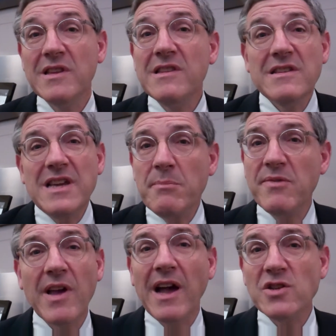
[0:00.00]
the type
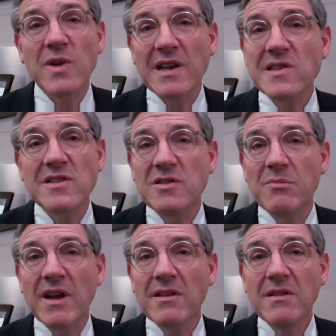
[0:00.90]
of contracts that you
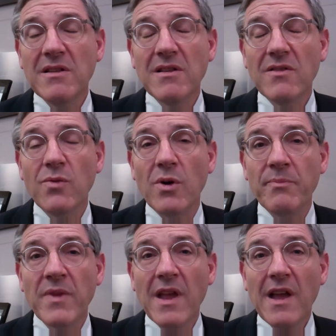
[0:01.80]
might form.
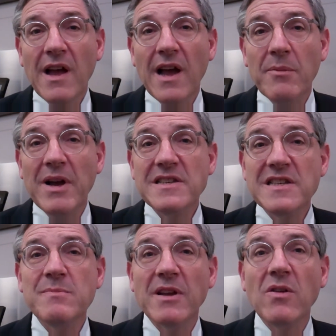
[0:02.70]
I
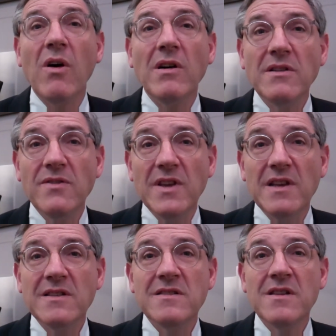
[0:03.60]
suspect all of
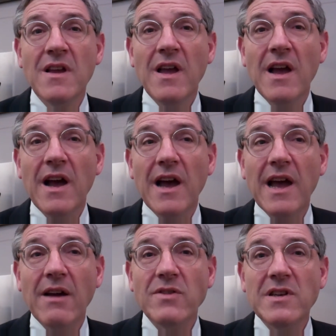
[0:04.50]
these
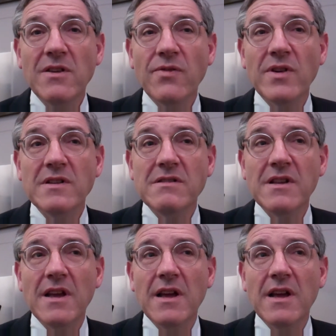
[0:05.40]
have a different